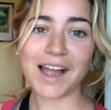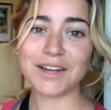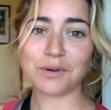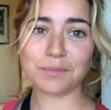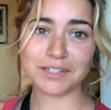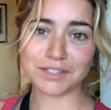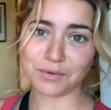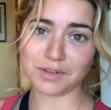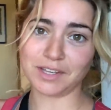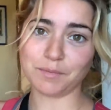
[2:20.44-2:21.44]
I normally
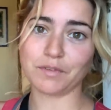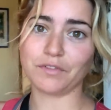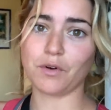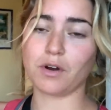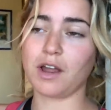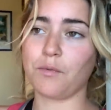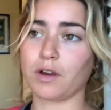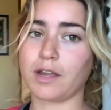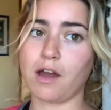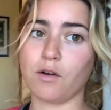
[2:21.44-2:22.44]
don't eat before I
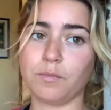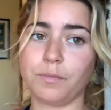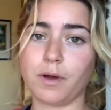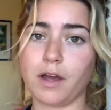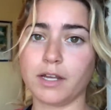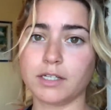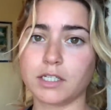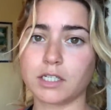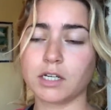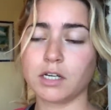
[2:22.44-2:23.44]
work out,
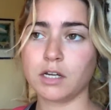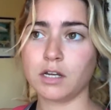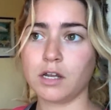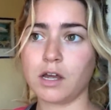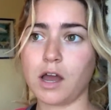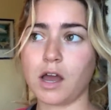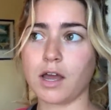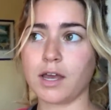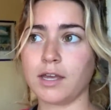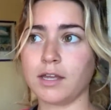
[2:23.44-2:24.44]
but
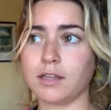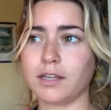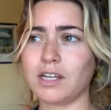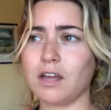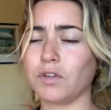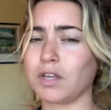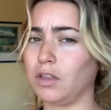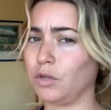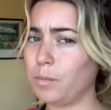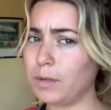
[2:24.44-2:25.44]
I like to have like a
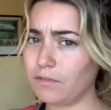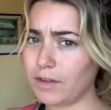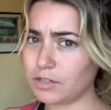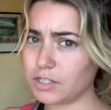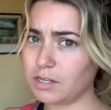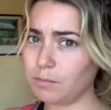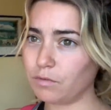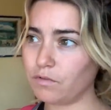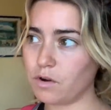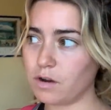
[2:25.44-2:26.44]
little bit of energy
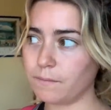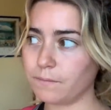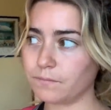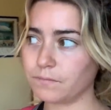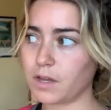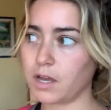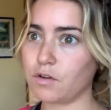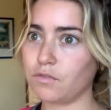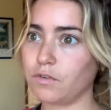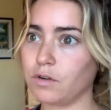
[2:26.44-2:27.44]
before I
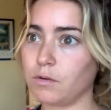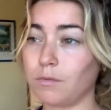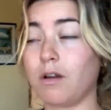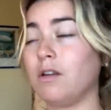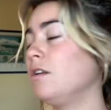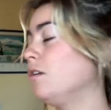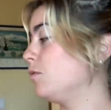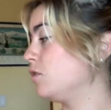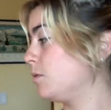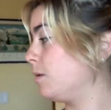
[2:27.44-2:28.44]
go for a run,
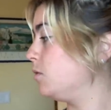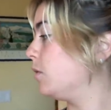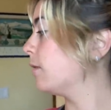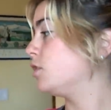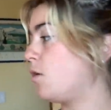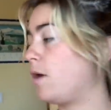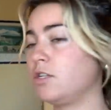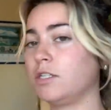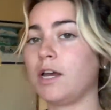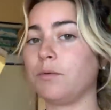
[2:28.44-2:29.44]
which is what I'm doing. So I
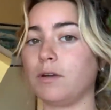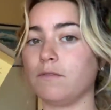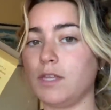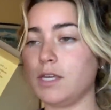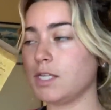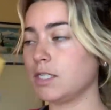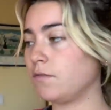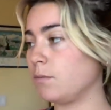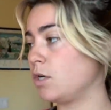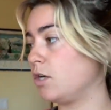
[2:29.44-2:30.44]
just had one of these
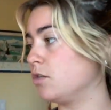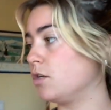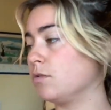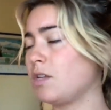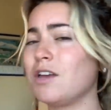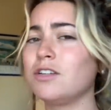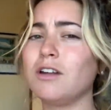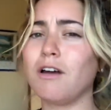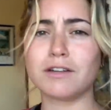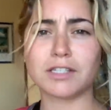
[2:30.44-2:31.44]
from Trader Joe's. I should
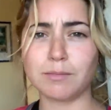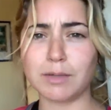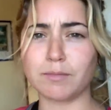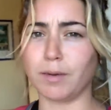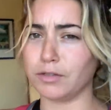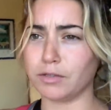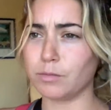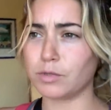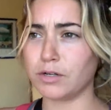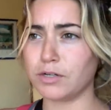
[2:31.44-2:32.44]
honestly be sponsored
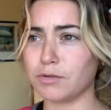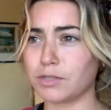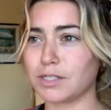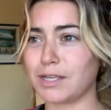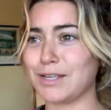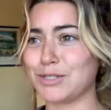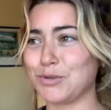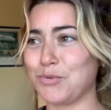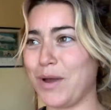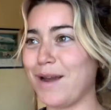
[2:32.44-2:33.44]
from Trader Joe's because I
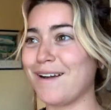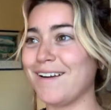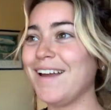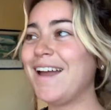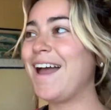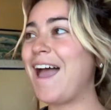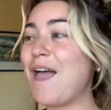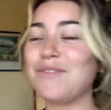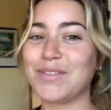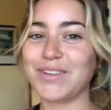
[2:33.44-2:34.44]
swear
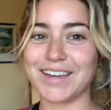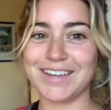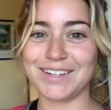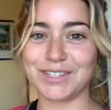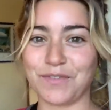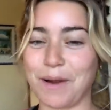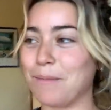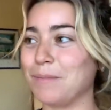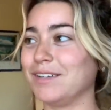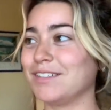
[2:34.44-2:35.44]
everything I eat is
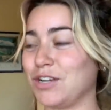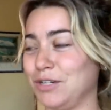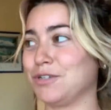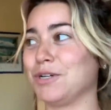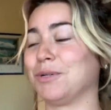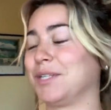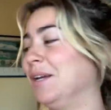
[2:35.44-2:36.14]
from Trader Joe's.